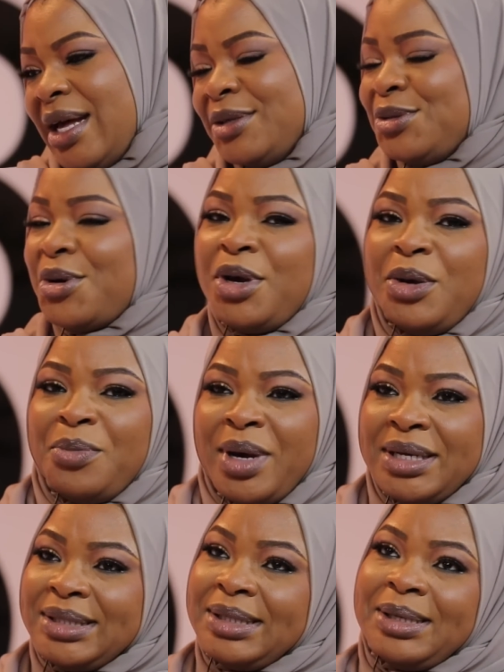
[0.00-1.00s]
That story you
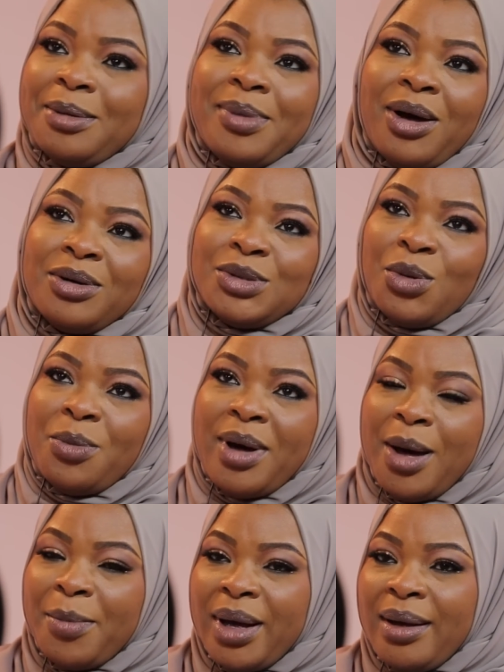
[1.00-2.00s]
mentioned about
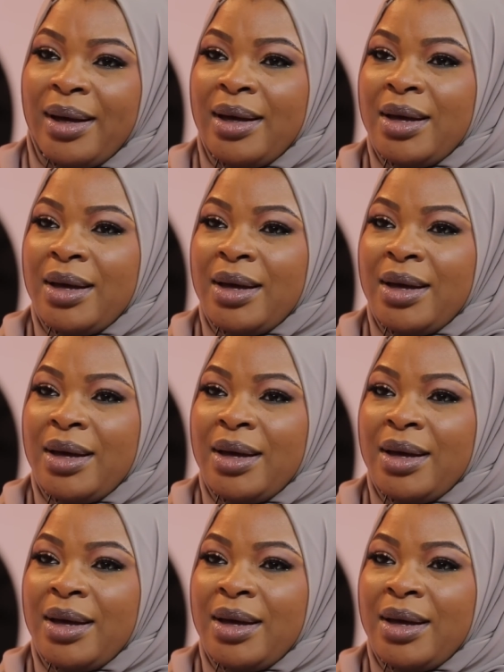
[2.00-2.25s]
Obama.